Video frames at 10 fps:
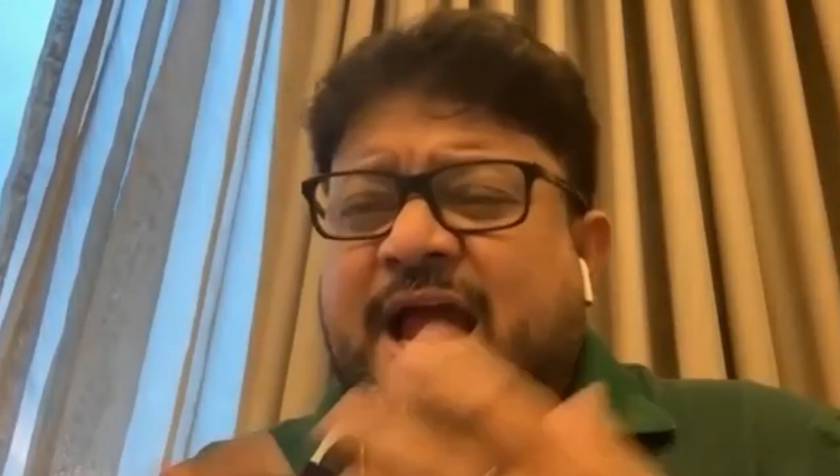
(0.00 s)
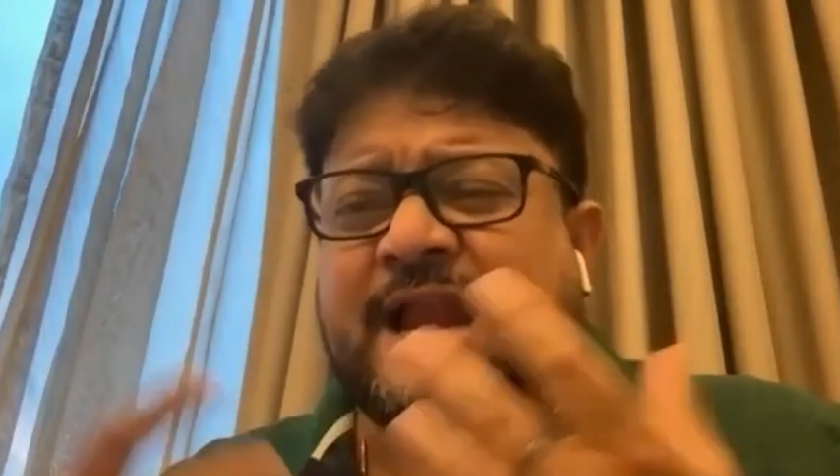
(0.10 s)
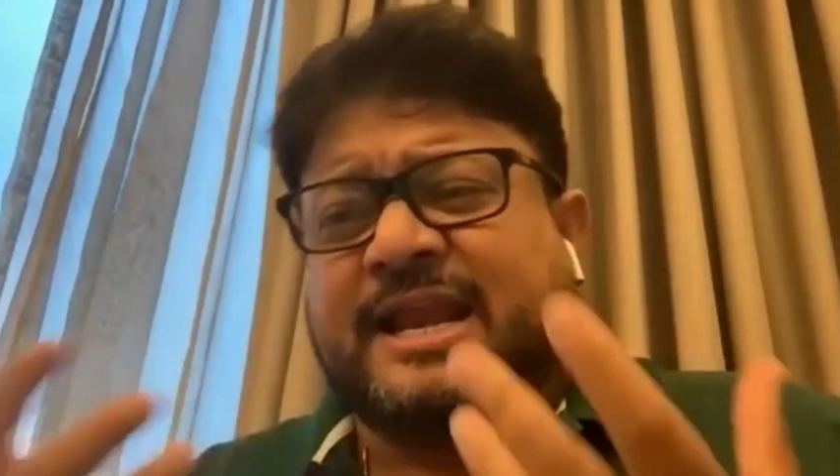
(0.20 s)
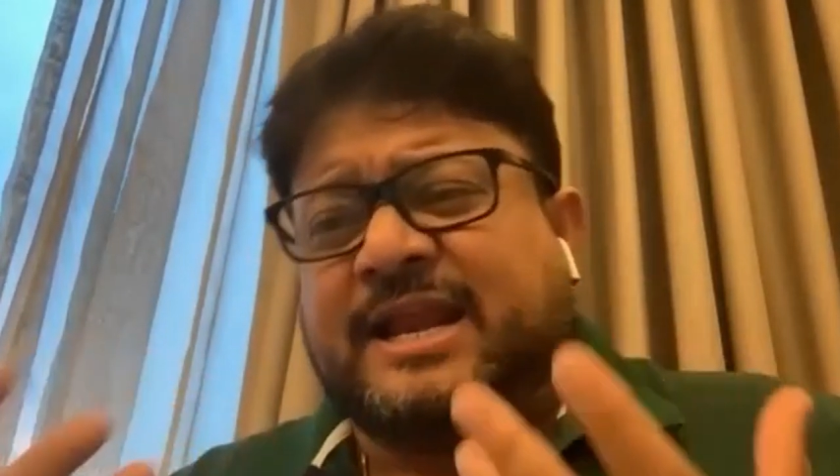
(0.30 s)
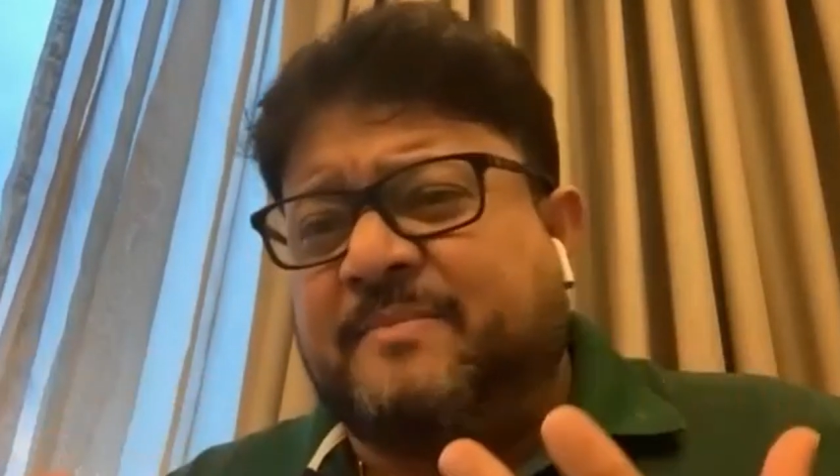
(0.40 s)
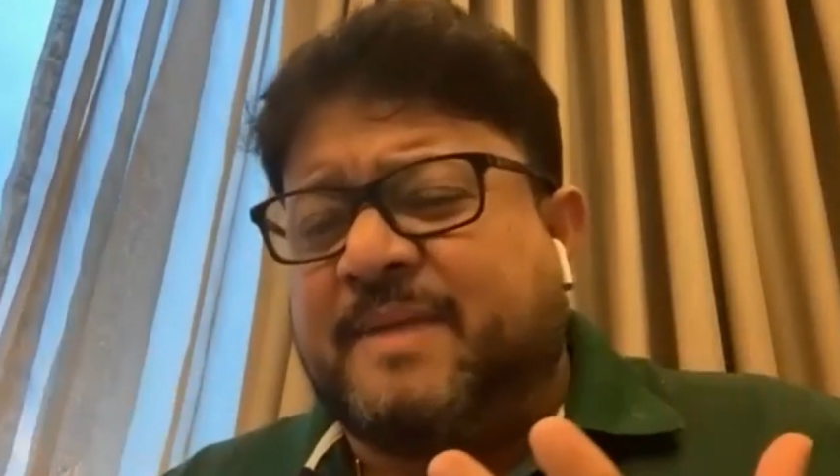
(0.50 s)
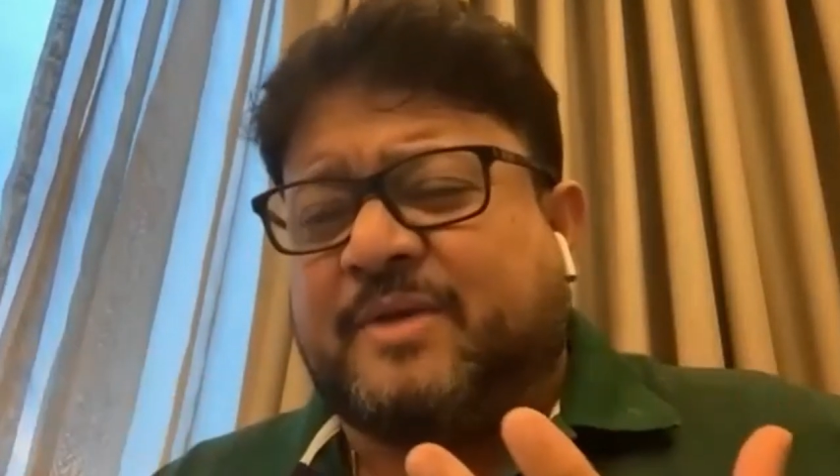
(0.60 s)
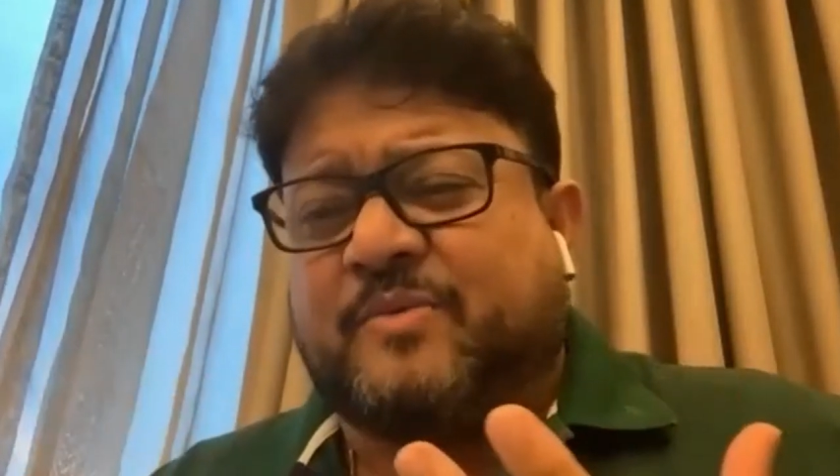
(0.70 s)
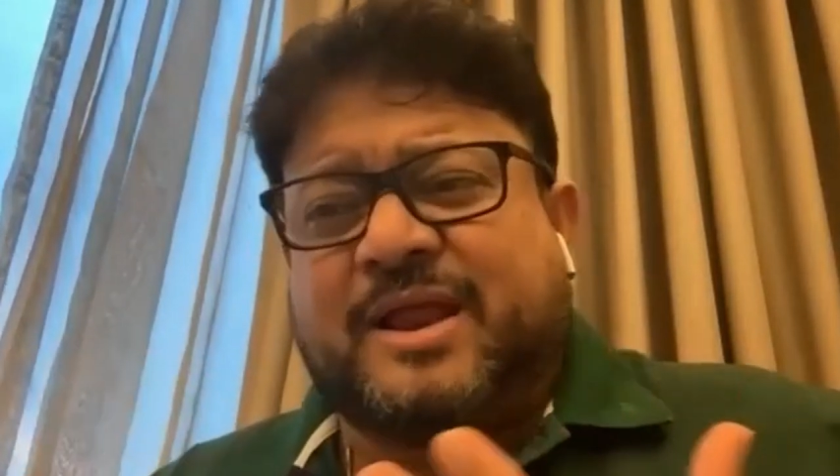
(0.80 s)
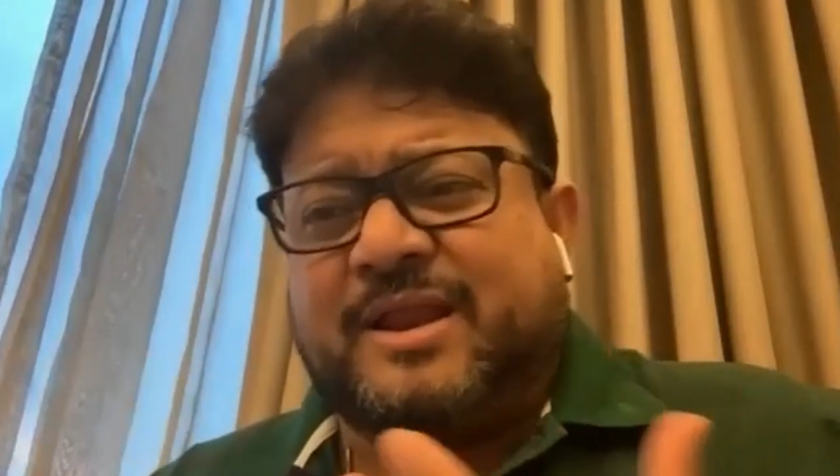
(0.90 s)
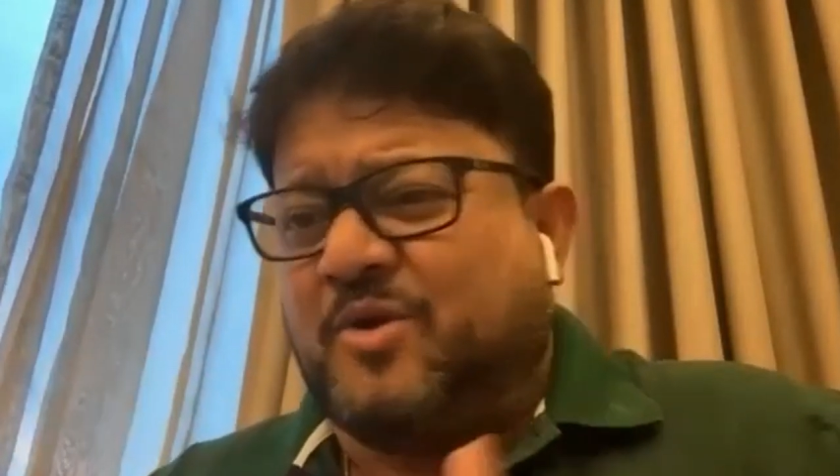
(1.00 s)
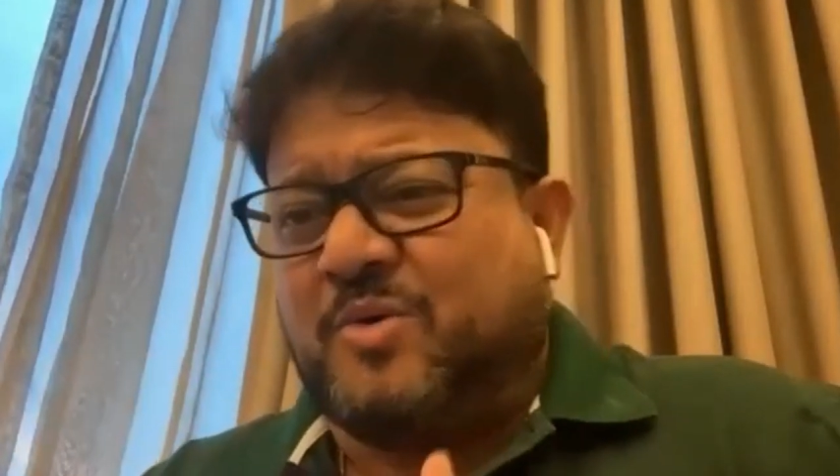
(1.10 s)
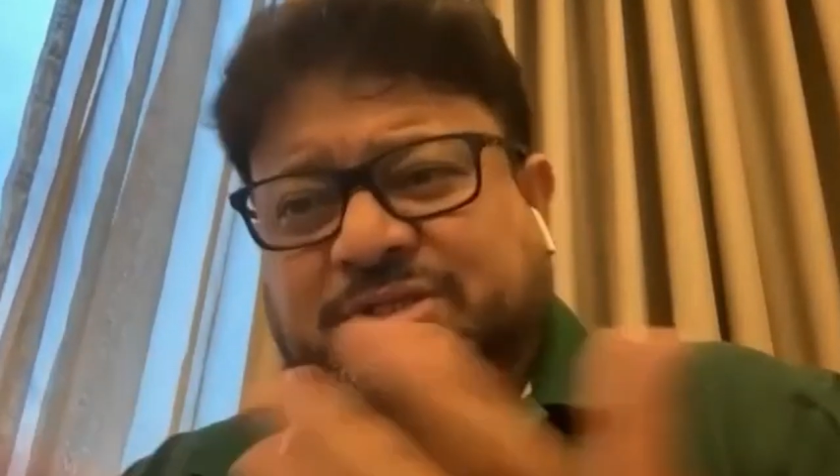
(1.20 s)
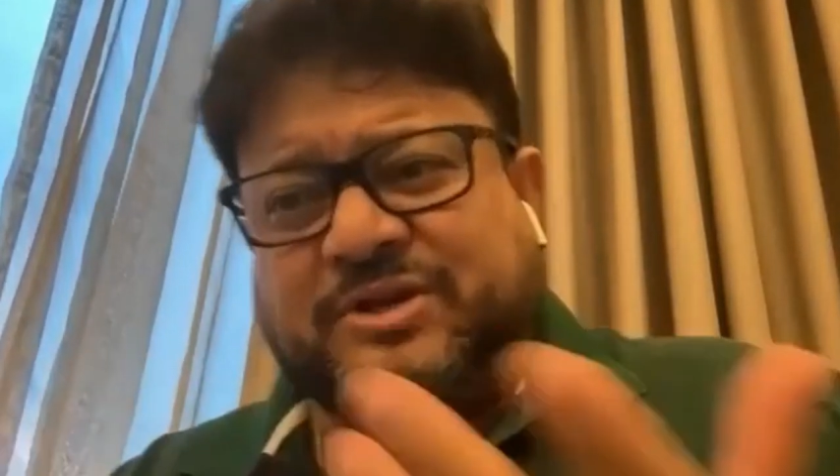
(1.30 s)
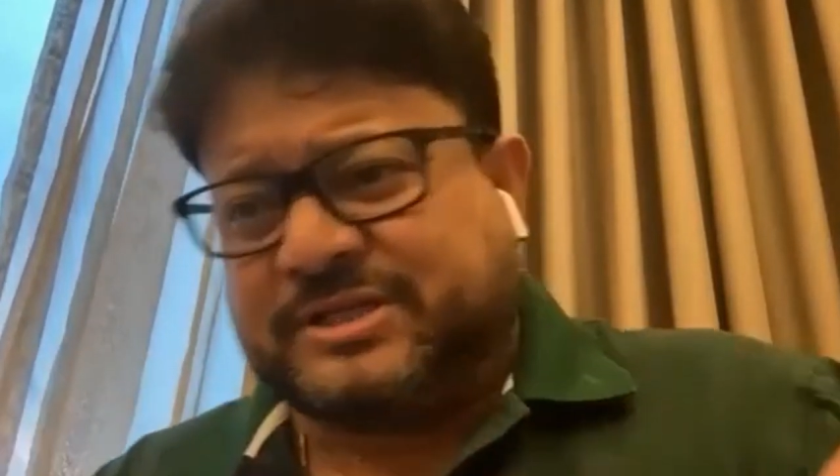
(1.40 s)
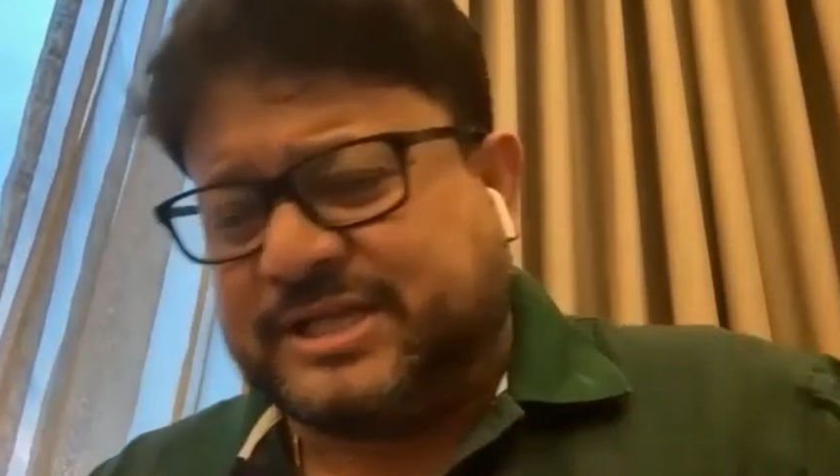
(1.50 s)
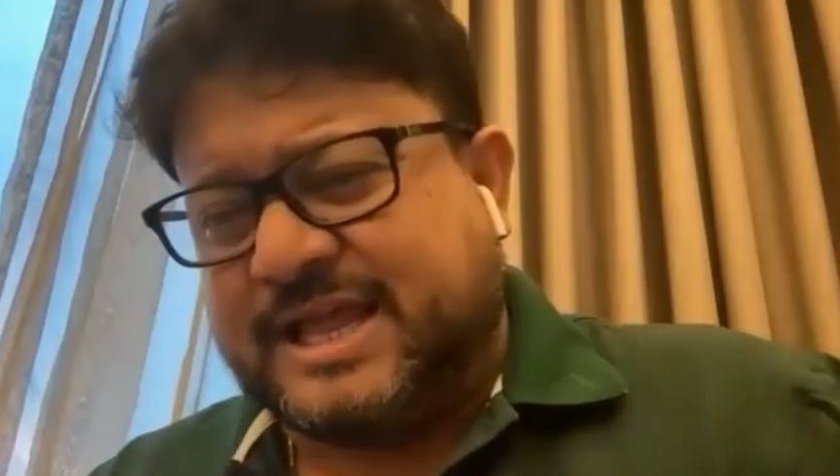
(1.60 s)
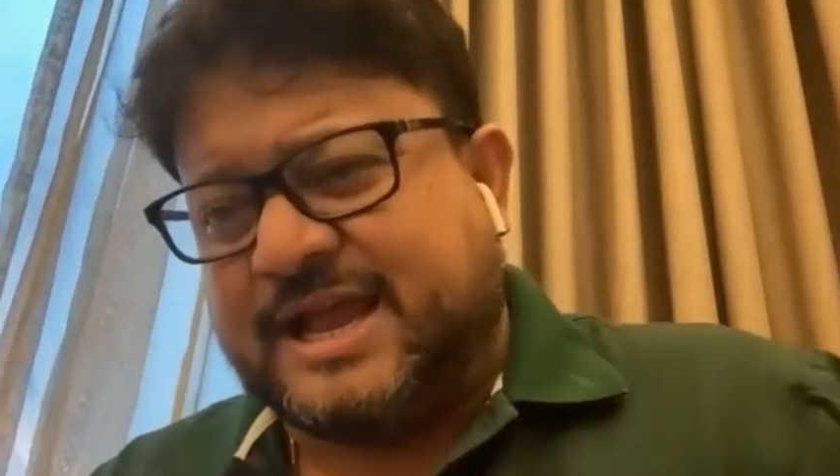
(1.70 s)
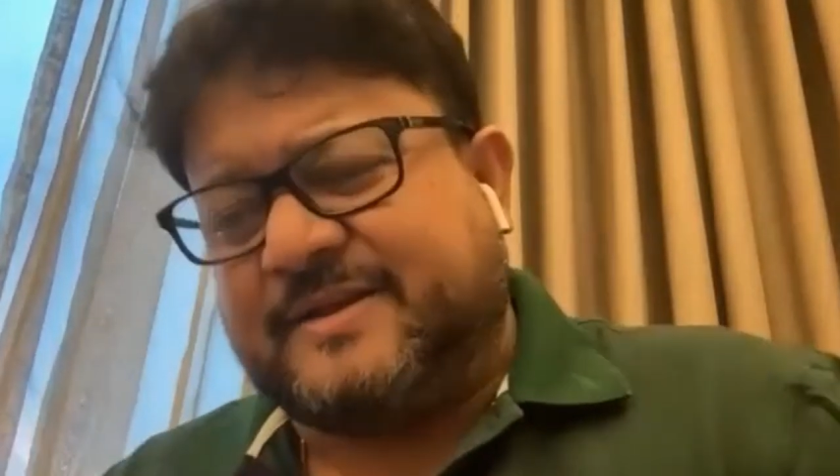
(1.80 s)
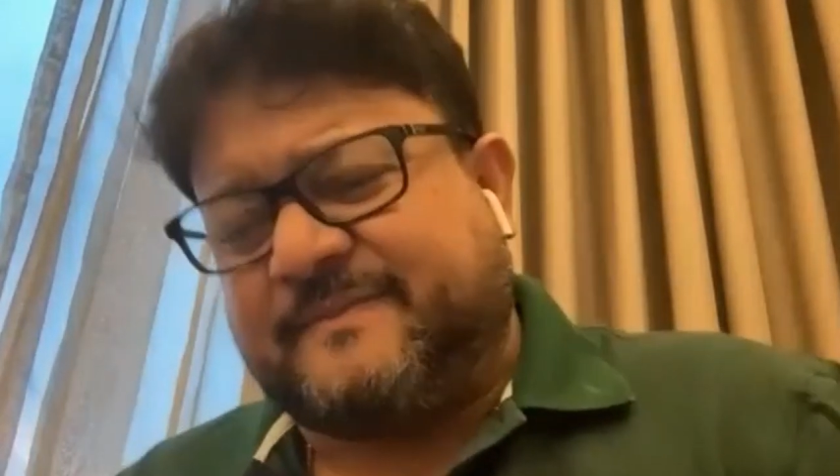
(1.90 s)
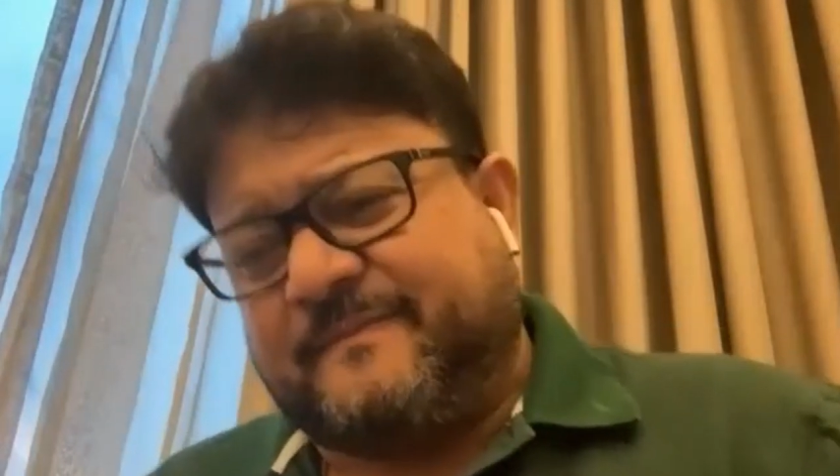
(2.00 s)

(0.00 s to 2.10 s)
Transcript: and he didn't bat well. No one's going to say that.